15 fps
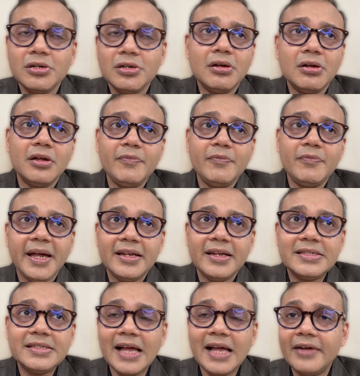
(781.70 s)
A lot of
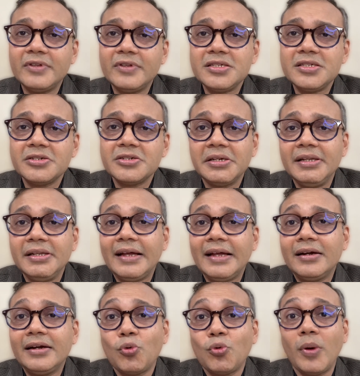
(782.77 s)
parents have this jiggle
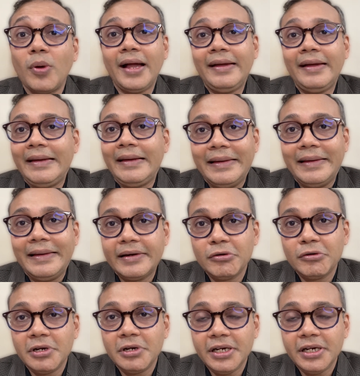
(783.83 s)
that why an
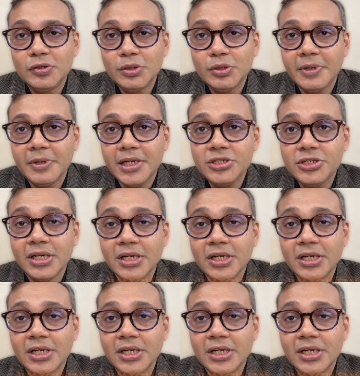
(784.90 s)
electronic toothbrush?